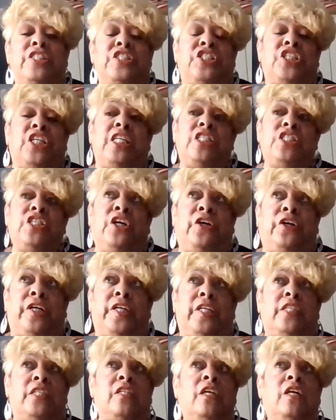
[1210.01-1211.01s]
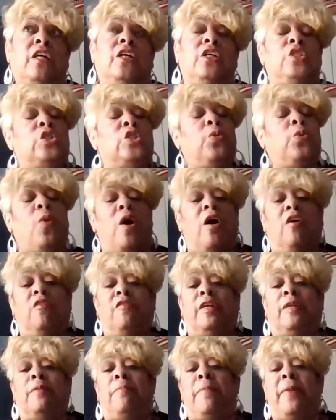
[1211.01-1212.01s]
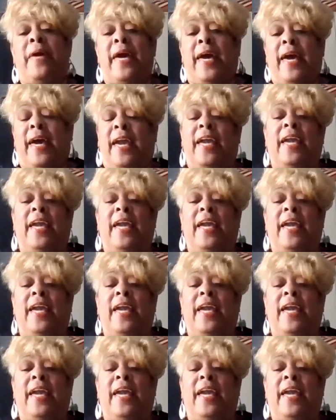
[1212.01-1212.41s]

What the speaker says: She turned 12 in May.